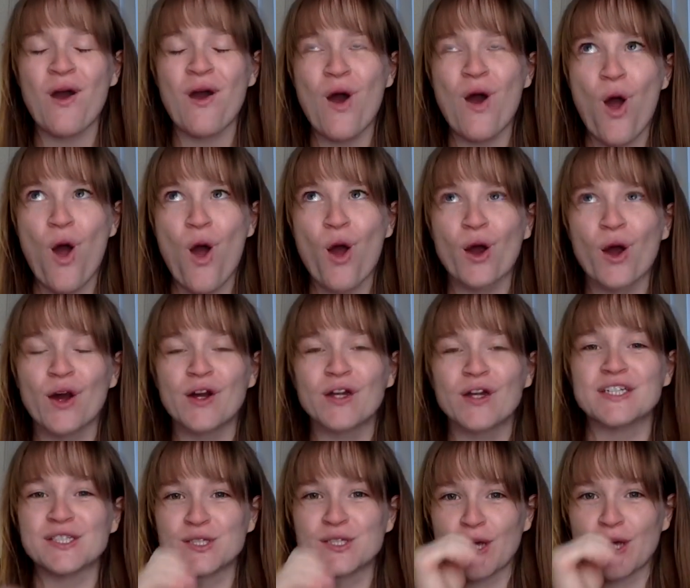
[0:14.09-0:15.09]
our
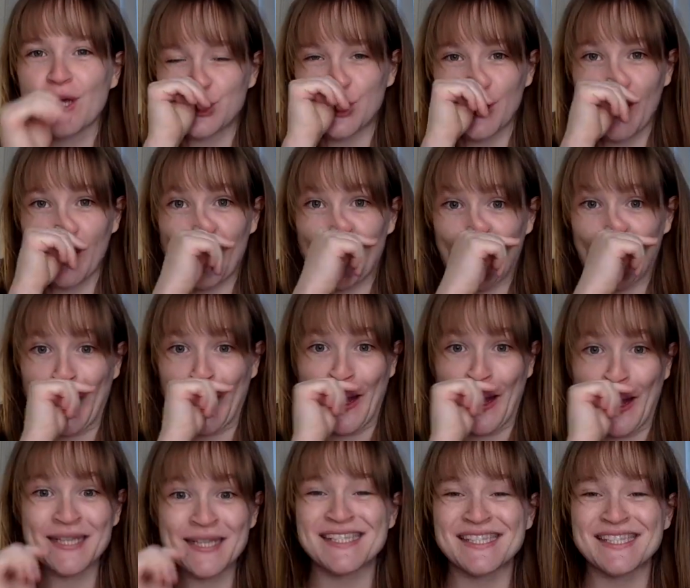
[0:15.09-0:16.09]
discussion on
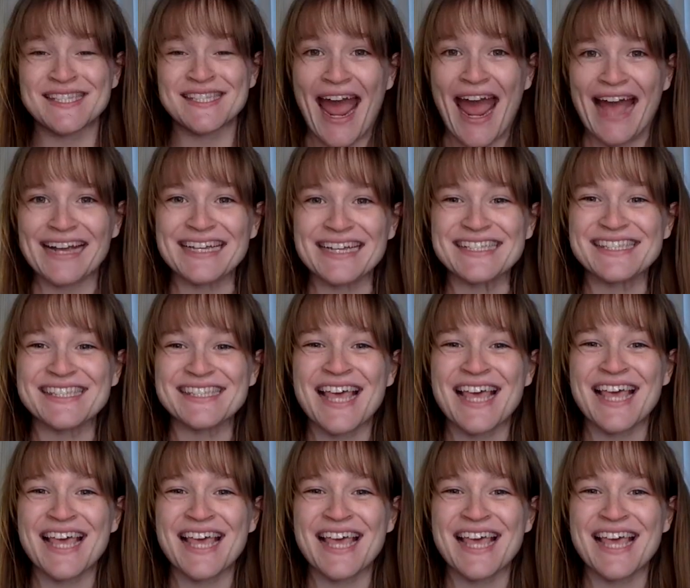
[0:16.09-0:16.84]
snacks.